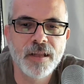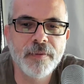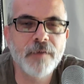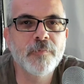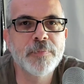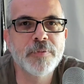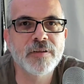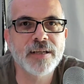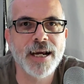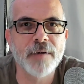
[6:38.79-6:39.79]
Then reboot
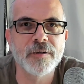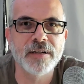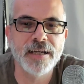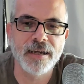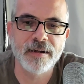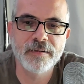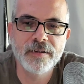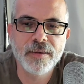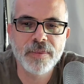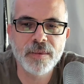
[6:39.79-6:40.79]
the camera again.
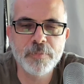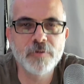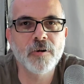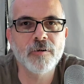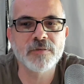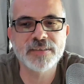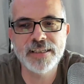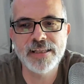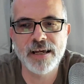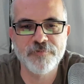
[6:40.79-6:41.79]
The bootloader will
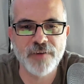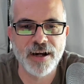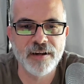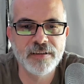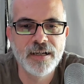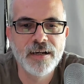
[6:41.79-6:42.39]
see that file,